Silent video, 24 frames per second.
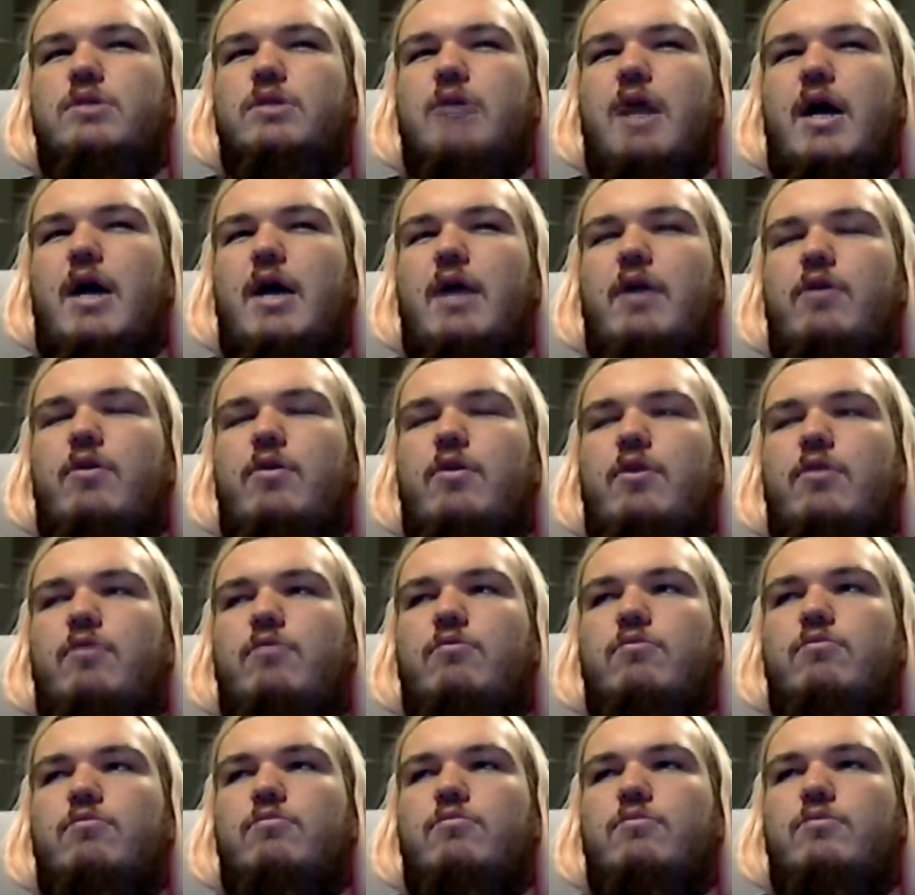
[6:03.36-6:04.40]
I don't
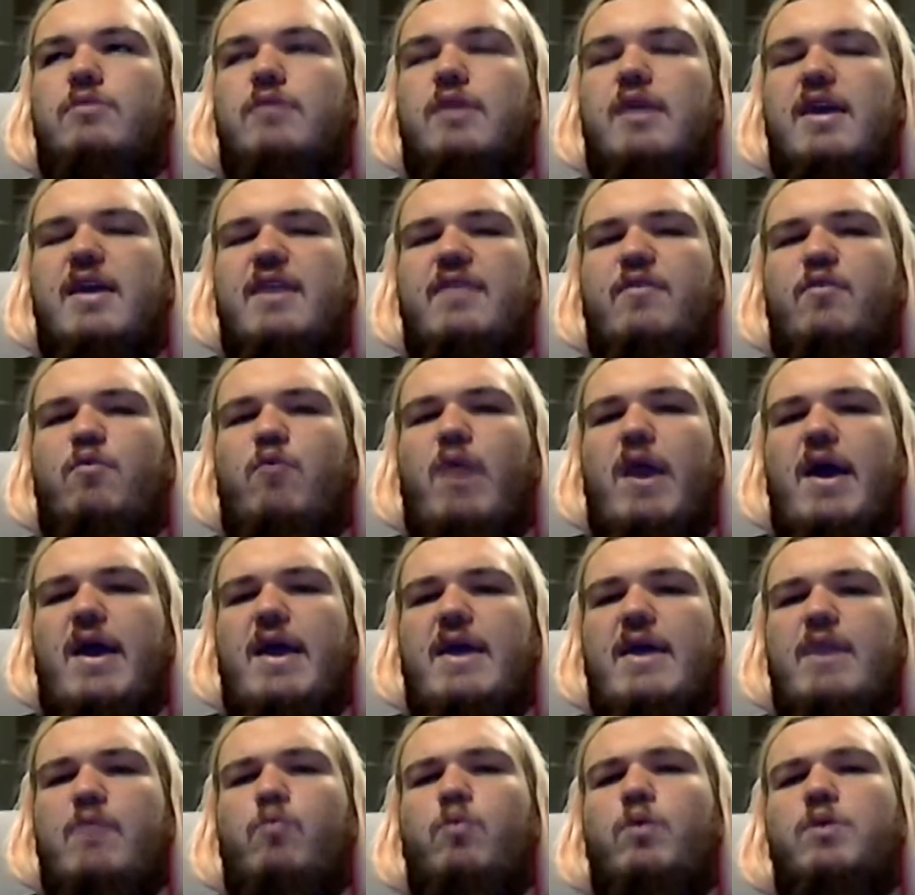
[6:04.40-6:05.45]
know. Either way,
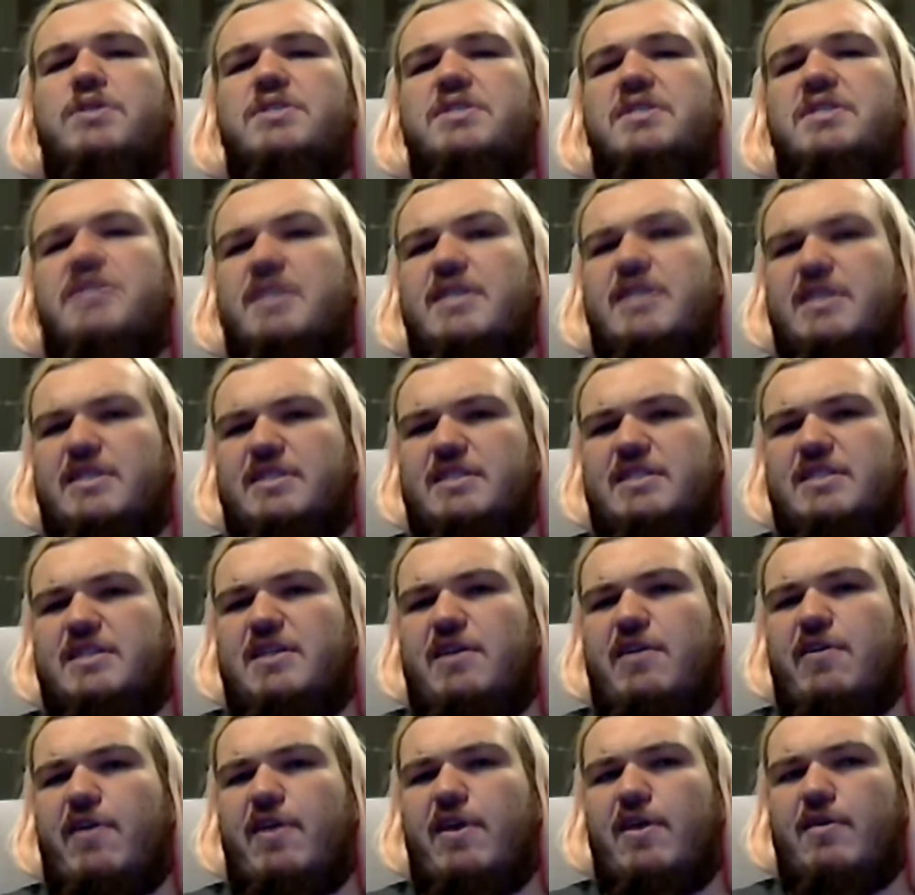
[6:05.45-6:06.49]
it wasn't
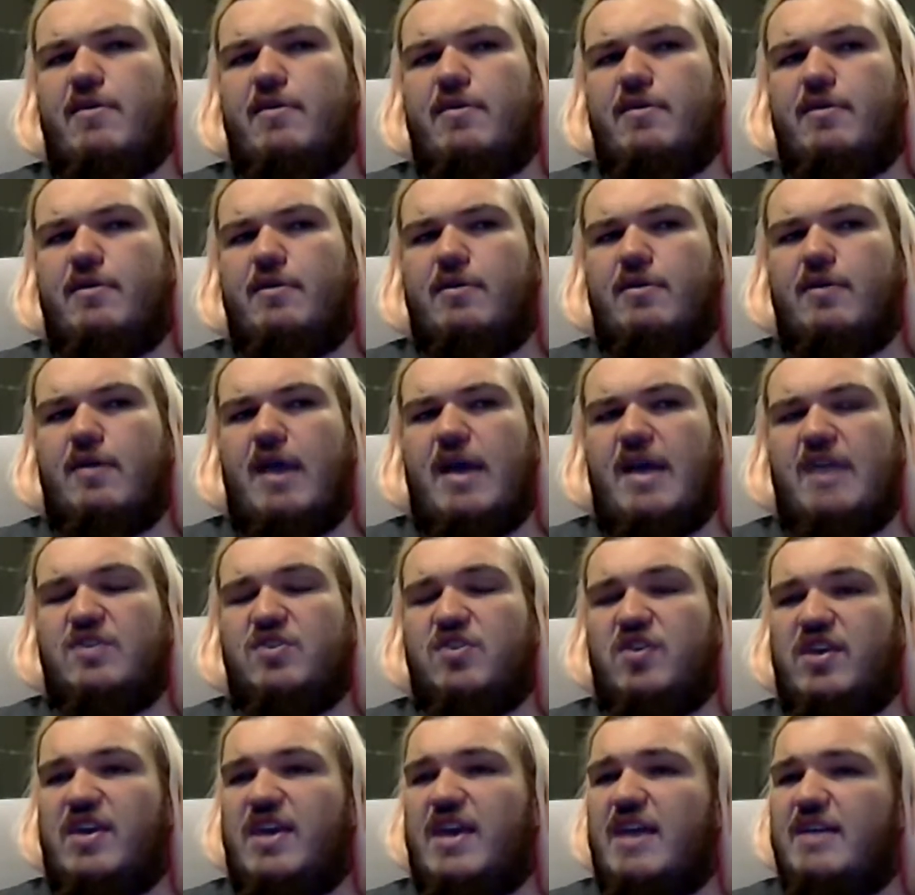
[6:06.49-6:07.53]
necessary. As you
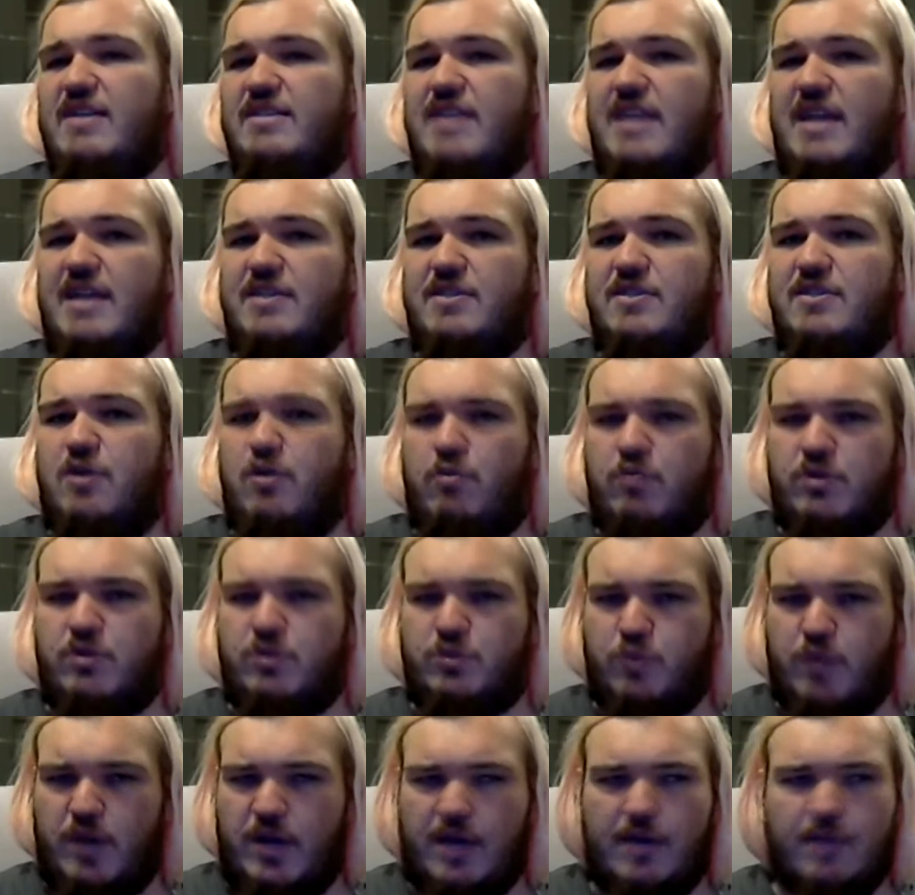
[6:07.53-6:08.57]
can guess, that's not what's
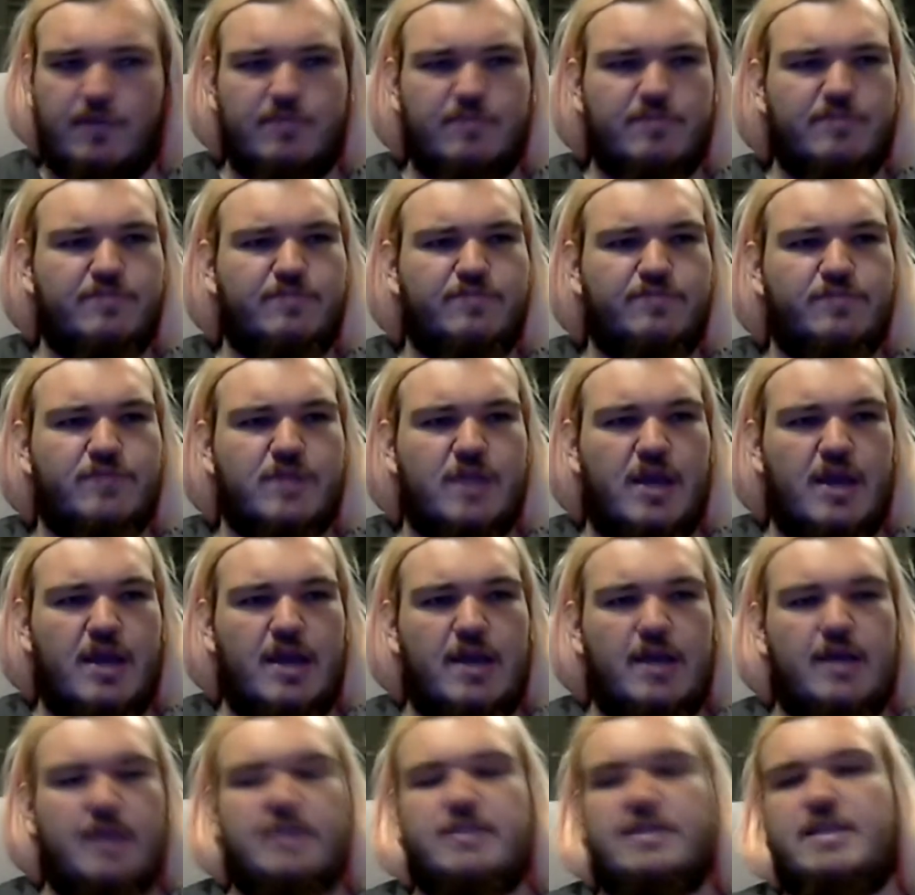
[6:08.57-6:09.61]
winning.
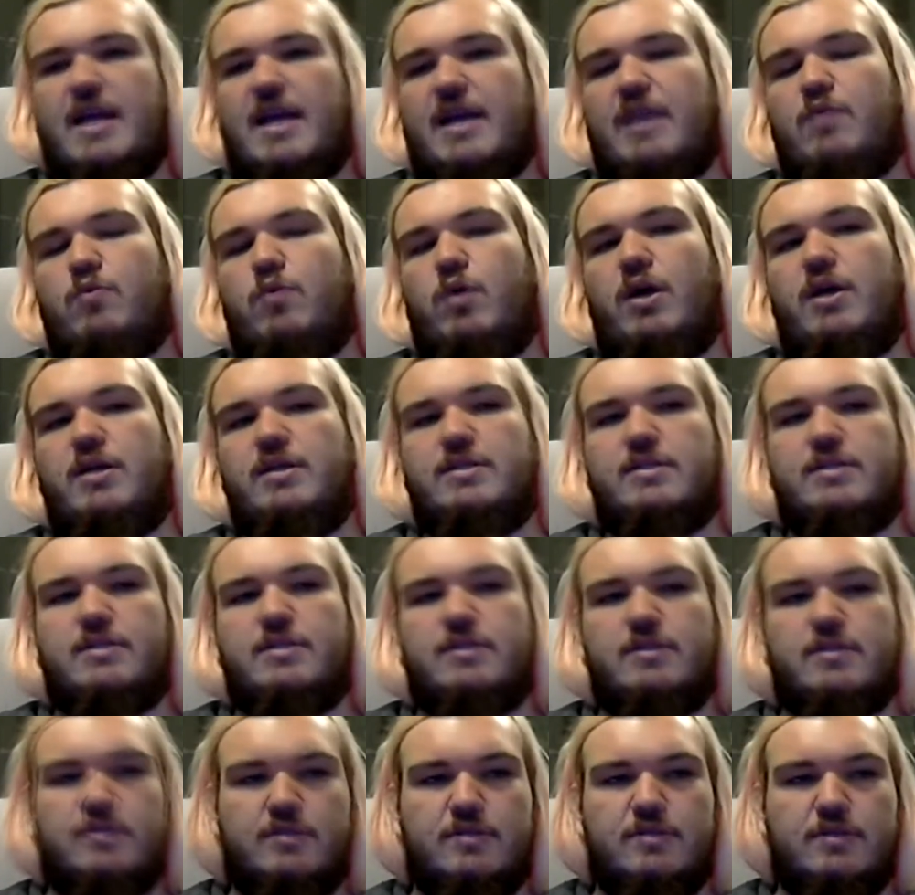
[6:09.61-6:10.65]
Second was
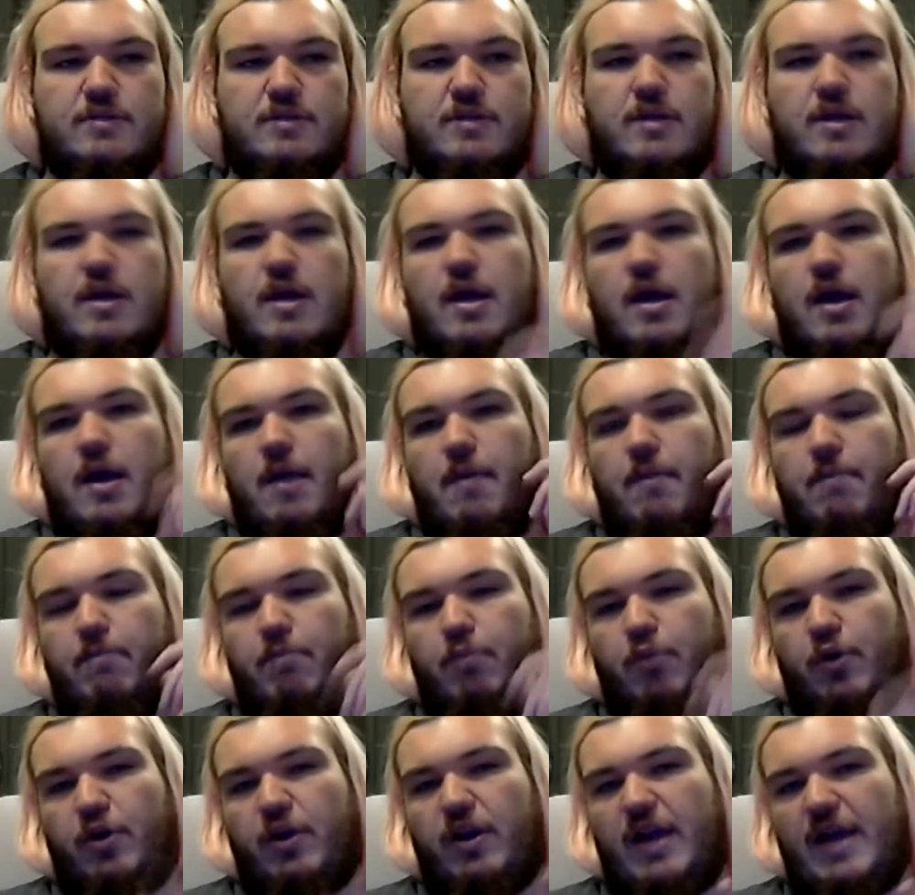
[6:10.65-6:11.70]

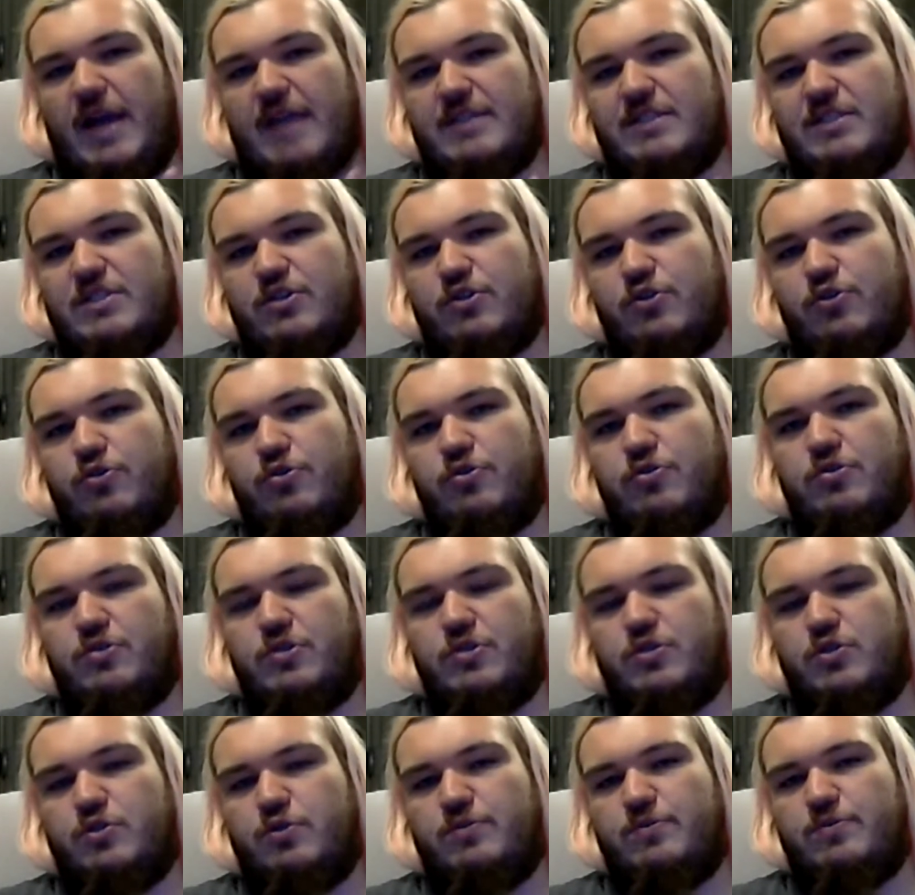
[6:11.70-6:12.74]
Borderlands 2
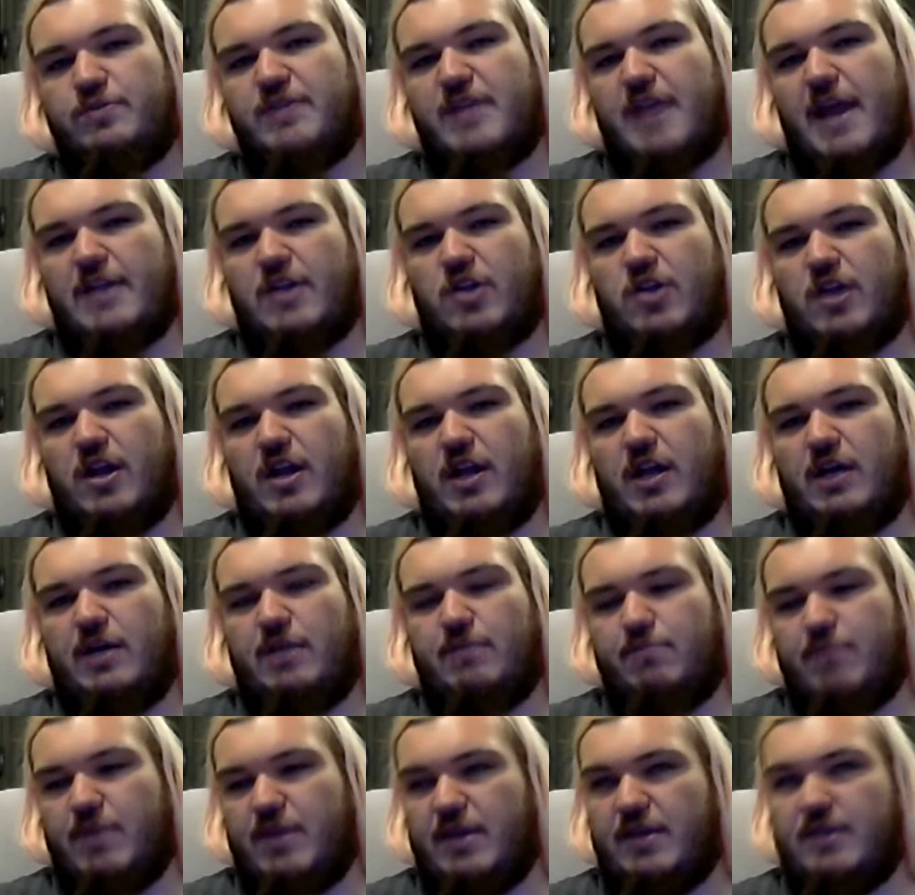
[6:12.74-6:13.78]
Doomsday trailer
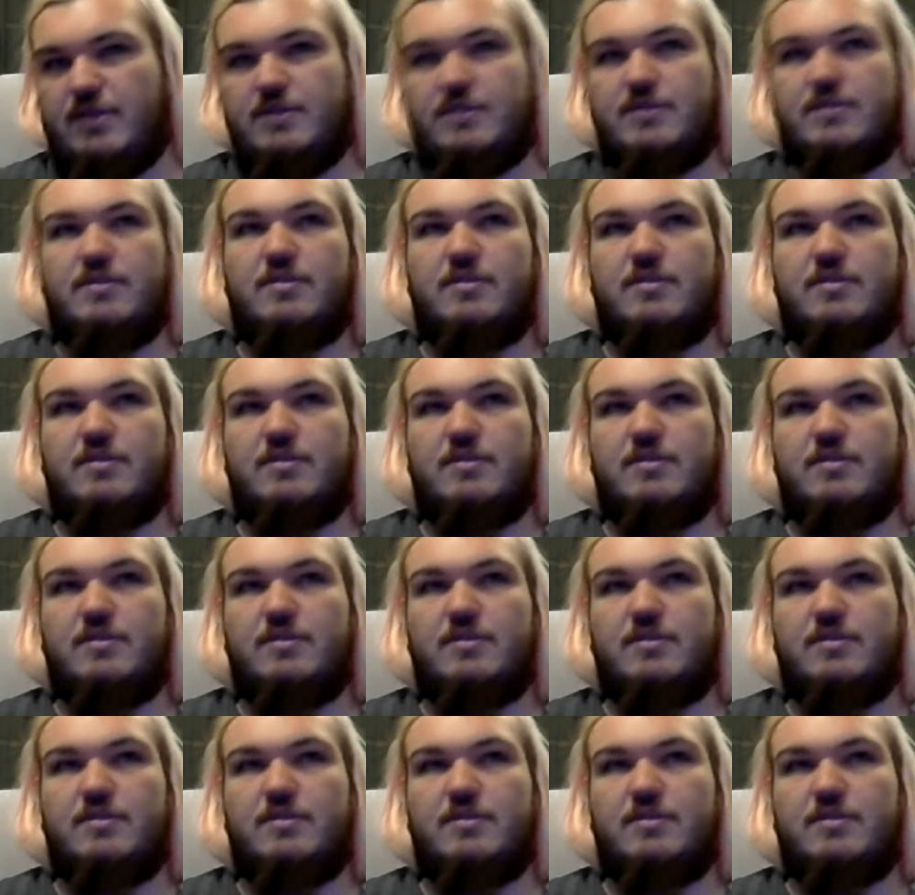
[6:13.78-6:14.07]
because